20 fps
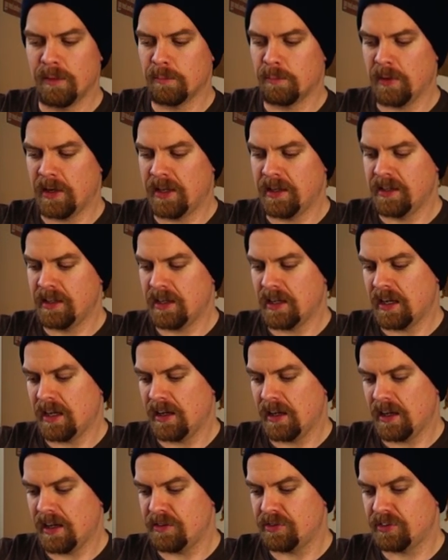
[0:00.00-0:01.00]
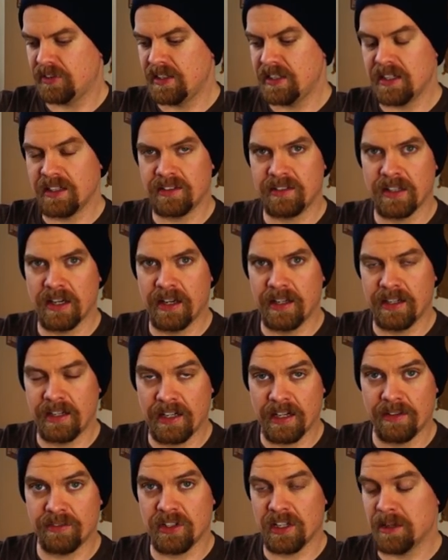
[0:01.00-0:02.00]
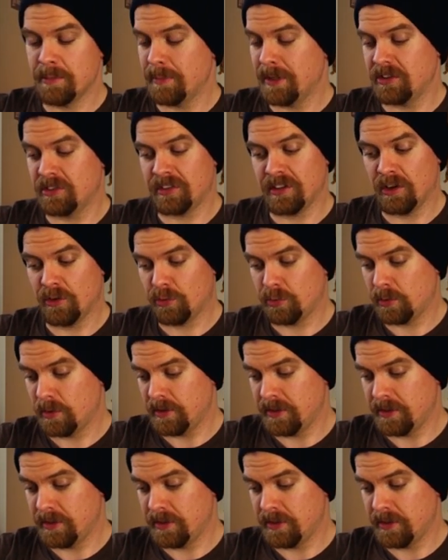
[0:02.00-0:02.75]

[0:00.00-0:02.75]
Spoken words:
But I've seen it done, and I've done it myself,